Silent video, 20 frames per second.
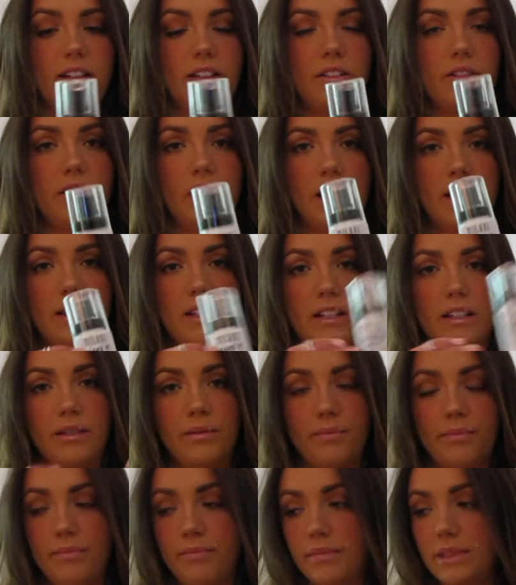You got
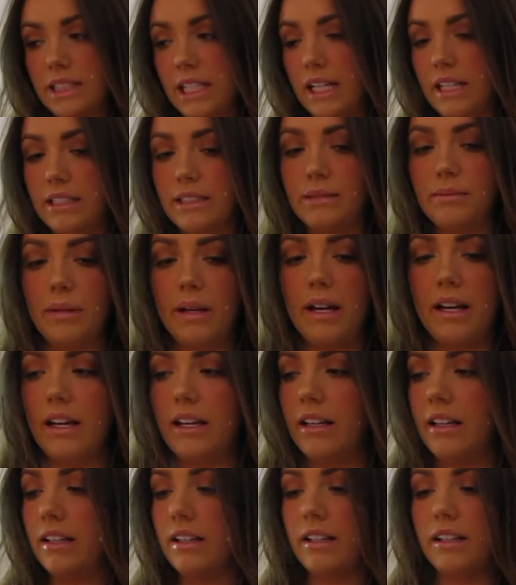the setting
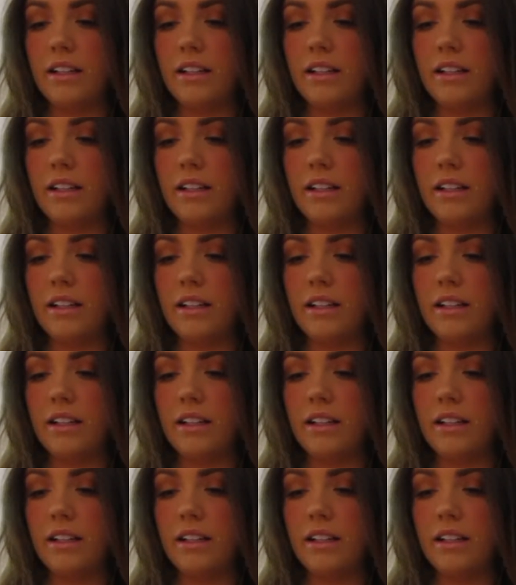spray,